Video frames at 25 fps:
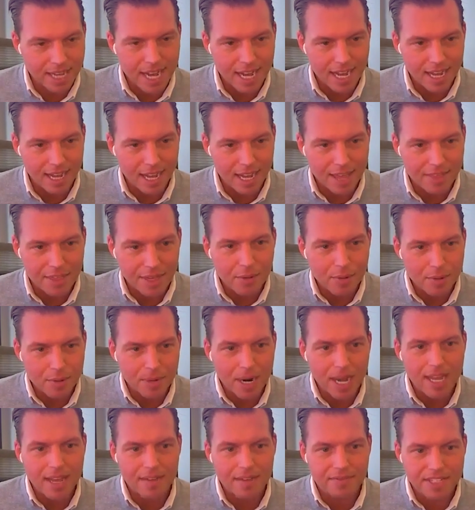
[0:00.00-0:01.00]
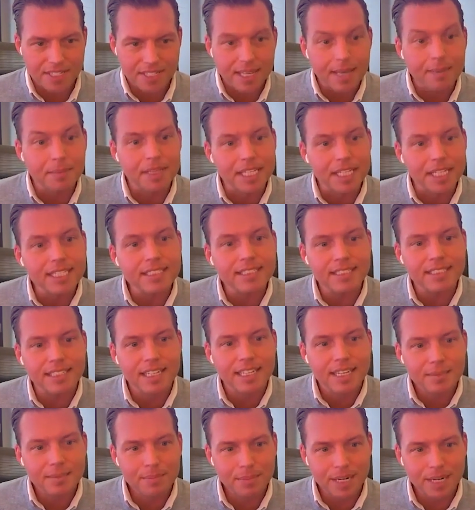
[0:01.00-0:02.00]
I think we probably have the same list,
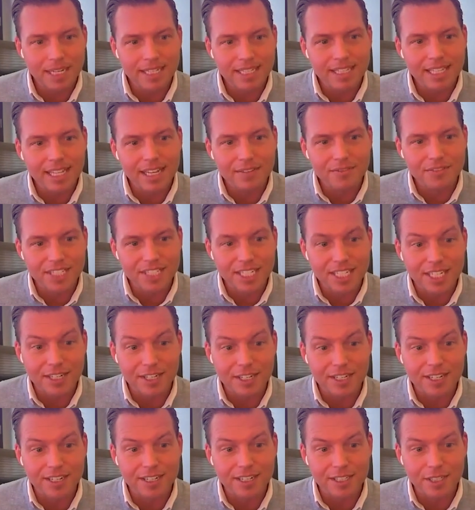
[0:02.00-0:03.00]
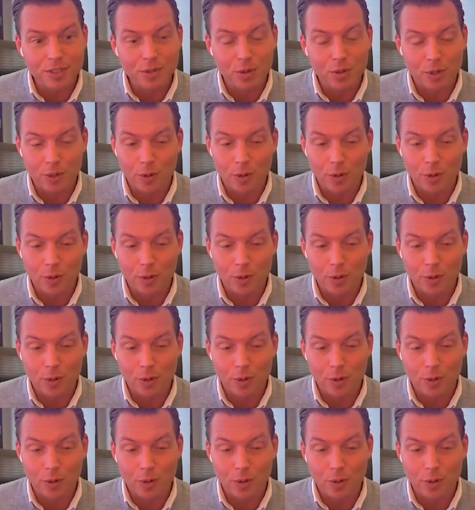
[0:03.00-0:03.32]
but I'd love to hear your